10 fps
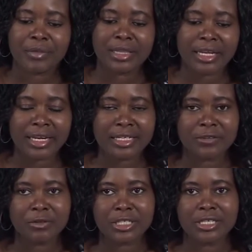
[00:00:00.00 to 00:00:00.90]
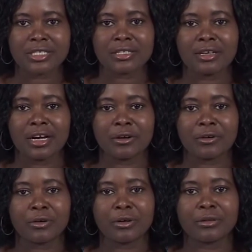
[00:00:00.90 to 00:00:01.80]
negativities
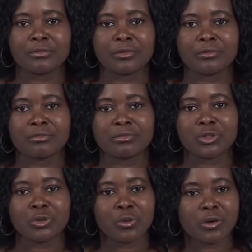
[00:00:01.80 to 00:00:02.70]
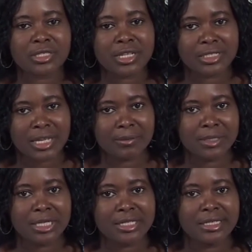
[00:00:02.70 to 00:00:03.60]
towards the
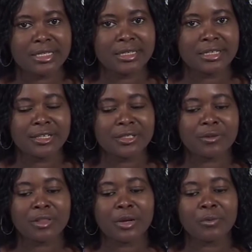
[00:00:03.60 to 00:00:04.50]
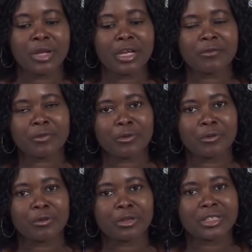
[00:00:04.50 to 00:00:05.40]
subject. So then we have
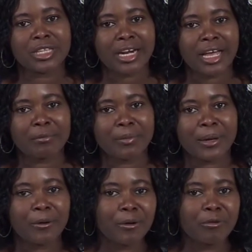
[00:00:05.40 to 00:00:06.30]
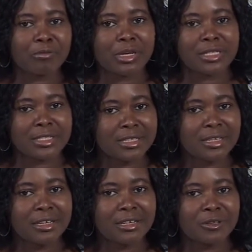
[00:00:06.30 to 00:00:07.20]
to try by all means
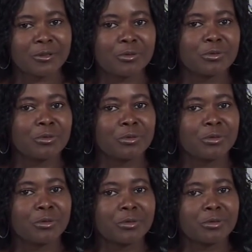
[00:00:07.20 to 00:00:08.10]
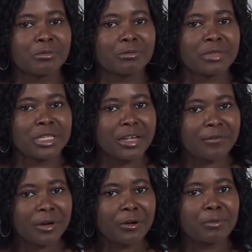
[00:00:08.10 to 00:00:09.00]
to
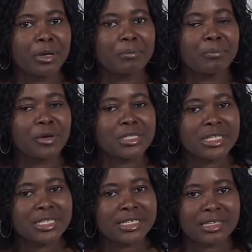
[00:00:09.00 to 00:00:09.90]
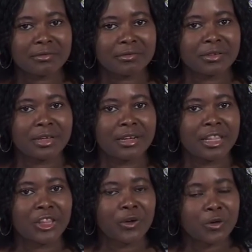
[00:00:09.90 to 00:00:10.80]
develop a positive
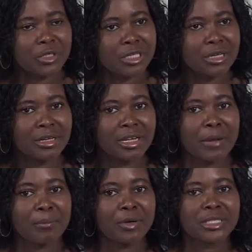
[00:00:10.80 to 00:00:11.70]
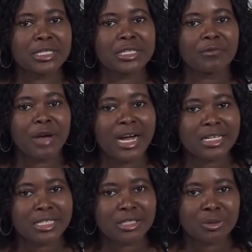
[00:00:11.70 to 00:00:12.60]
thought, a positive
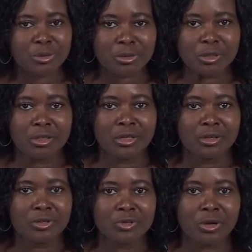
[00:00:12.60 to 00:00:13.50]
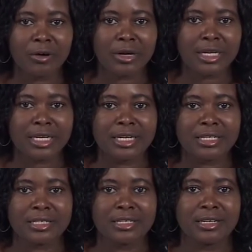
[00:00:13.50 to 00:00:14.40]
attitude to our
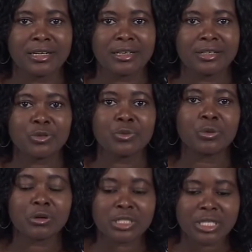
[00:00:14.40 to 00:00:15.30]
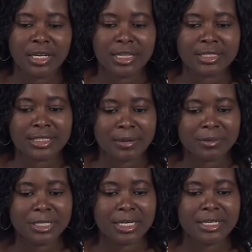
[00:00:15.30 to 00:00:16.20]
learners towards the
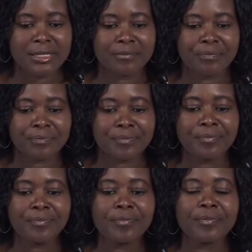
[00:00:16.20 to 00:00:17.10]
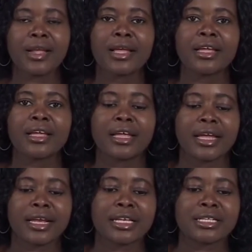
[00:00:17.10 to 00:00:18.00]
subject.
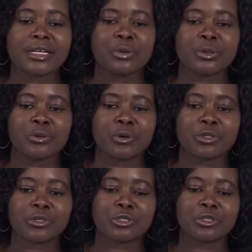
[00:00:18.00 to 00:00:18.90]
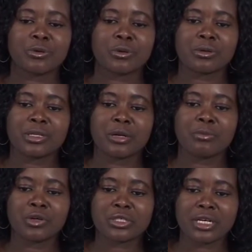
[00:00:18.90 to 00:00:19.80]
And we should also show
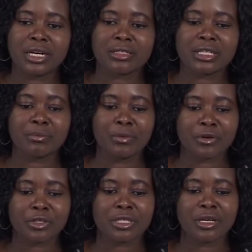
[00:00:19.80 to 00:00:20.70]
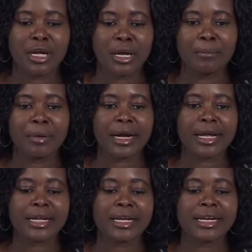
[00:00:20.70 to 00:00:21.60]
emotional support
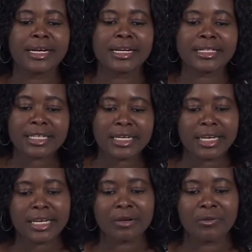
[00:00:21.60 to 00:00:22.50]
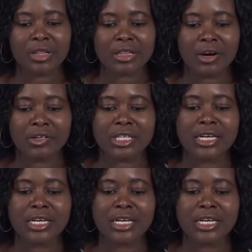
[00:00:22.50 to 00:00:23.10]
by listening without